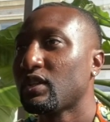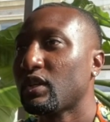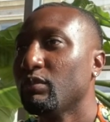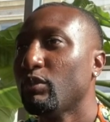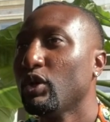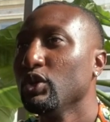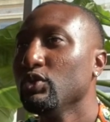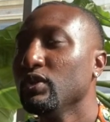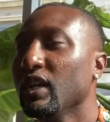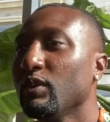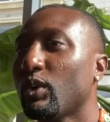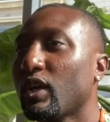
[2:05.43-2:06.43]
So the more you
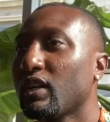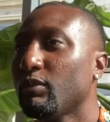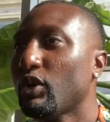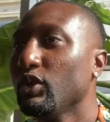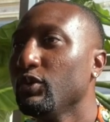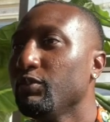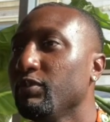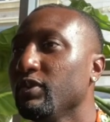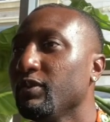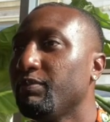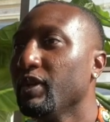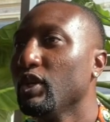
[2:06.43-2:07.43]
network, the more you
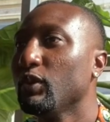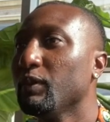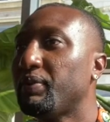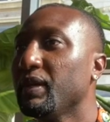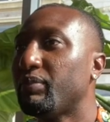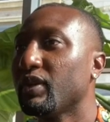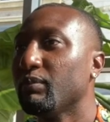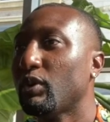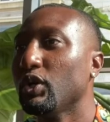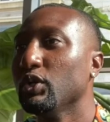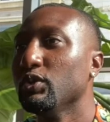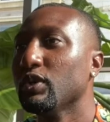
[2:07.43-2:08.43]
deal with people, the
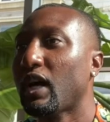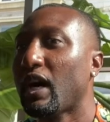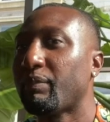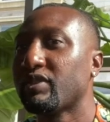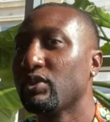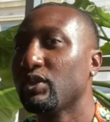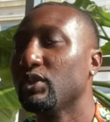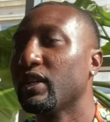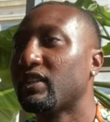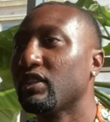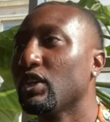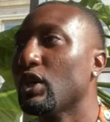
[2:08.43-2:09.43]
more you opportunity to
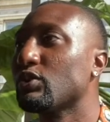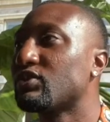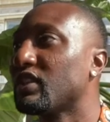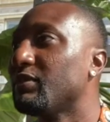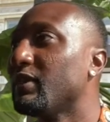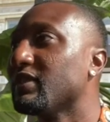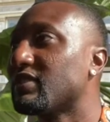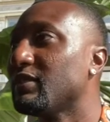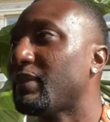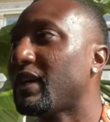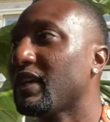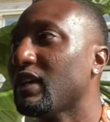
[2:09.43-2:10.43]
get to know some
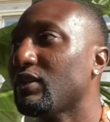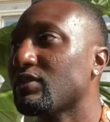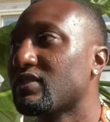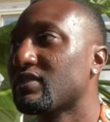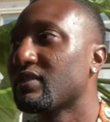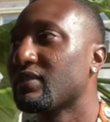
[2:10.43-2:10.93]
somebody else.